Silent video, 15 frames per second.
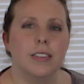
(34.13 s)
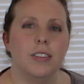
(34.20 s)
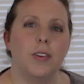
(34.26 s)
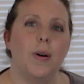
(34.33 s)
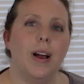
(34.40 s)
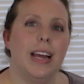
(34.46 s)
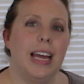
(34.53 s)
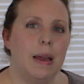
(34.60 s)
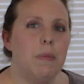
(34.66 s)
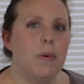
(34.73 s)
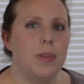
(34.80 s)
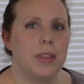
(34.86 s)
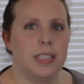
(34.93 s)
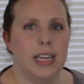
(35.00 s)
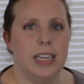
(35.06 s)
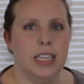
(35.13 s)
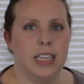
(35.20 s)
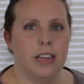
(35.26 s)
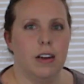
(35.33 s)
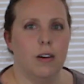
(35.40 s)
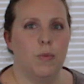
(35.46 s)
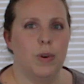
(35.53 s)
So I came up with this
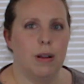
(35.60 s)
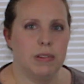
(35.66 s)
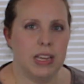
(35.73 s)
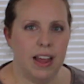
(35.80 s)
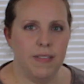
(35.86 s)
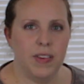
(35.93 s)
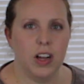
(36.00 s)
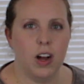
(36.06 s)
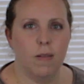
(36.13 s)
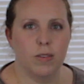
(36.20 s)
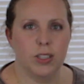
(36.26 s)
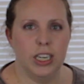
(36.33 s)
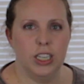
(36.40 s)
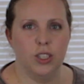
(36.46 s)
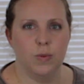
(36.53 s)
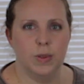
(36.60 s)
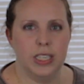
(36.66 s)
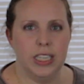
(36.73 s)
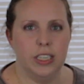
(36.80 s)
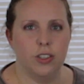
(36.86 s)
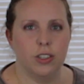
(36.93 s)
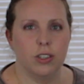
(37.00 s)
idea when I was having conversations with
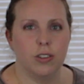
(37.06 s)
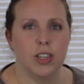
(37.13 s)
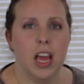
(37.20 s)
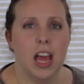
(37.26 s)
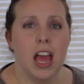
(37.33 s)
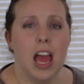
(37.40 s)
teachers